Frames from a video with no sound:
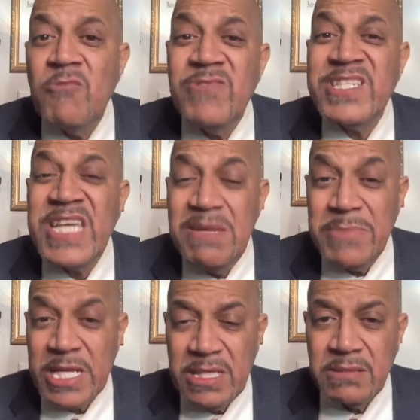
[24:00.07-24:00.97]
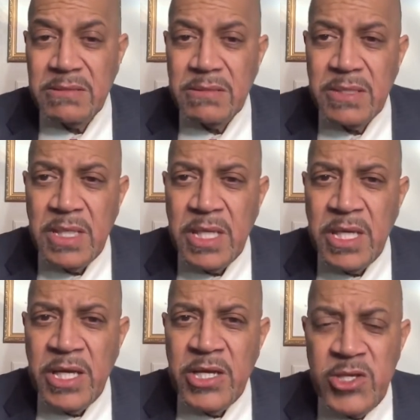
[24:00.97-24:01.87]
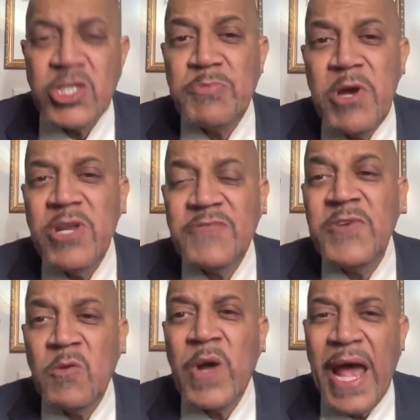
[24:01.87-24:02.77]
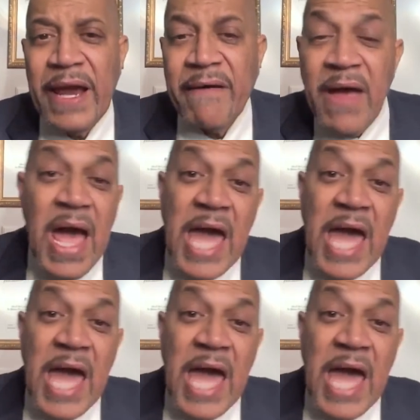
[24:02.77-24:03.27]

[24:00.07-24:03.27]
with resentment. Your spirit is filled with anger.